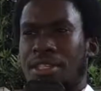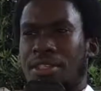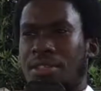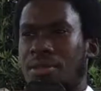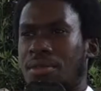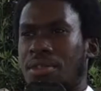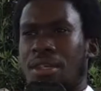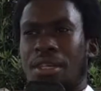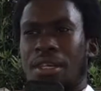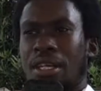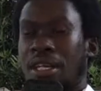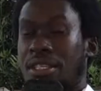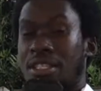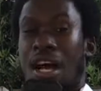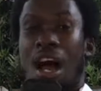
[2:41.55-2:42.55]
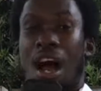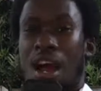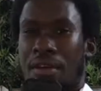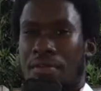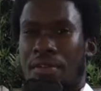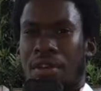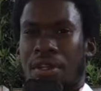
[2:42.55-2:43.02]
So it's
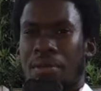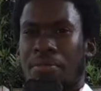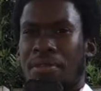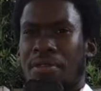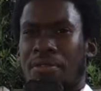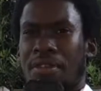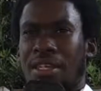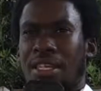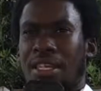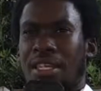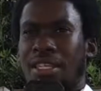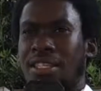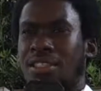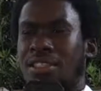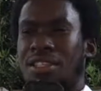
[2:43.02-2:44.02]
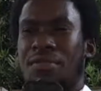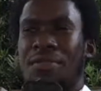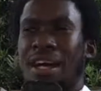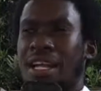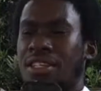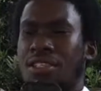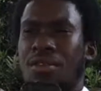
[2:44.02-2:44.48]
hard for her to be vegan. And she
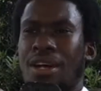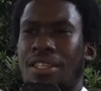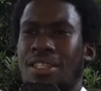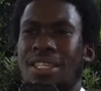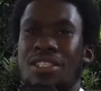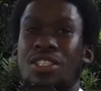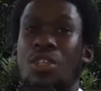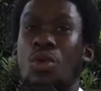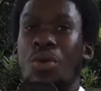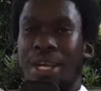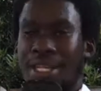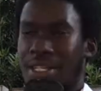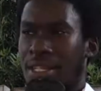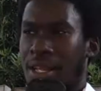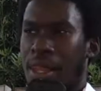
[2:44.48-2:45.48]
finds it so hard to tell, she quit.